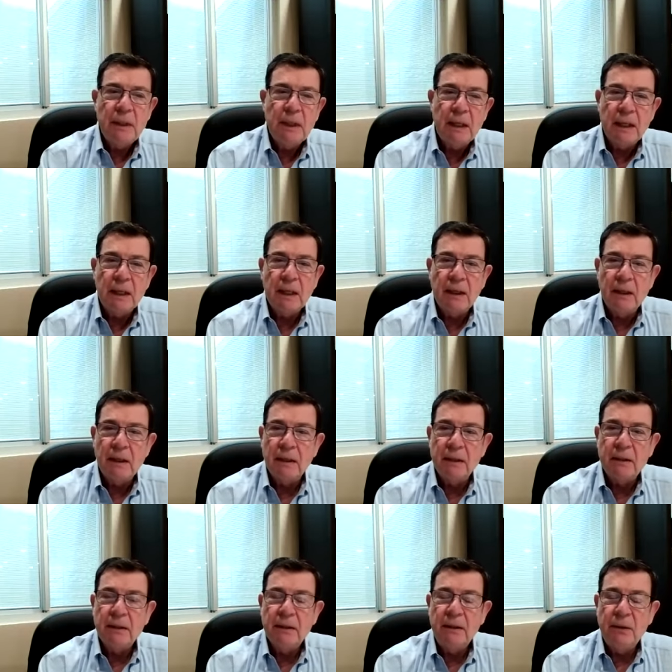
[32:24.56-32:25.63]
uh, uh,
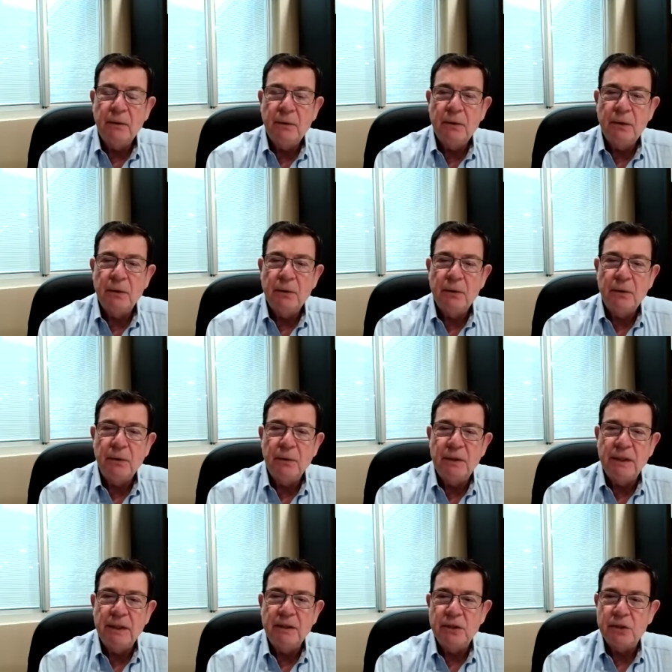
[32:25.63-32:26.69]
you, you,
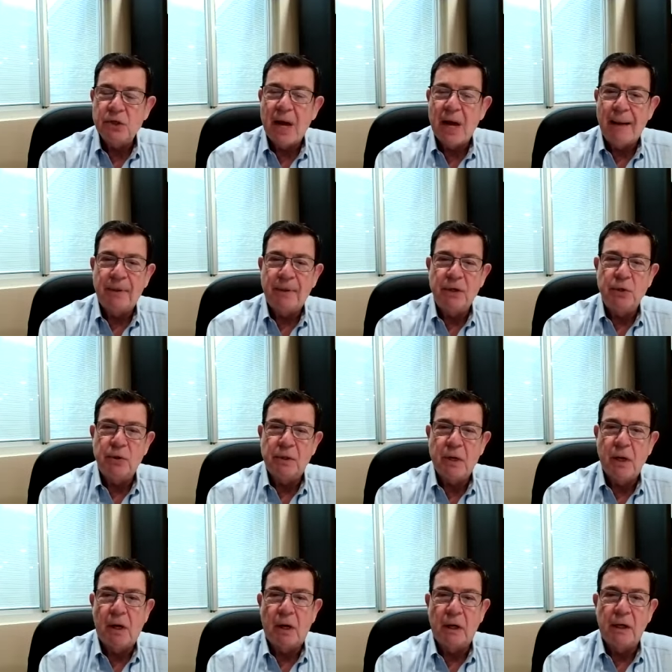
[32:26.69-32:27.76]
didn't just hop on your
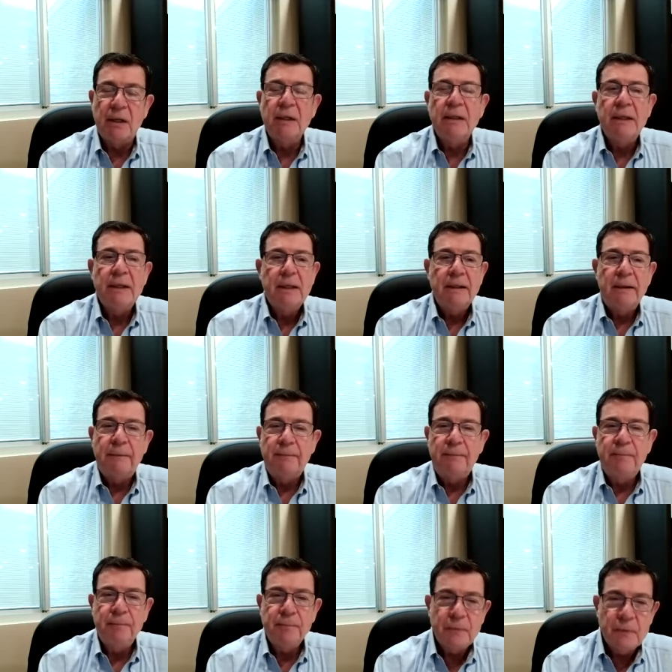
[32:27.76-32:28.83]
car. Hmm.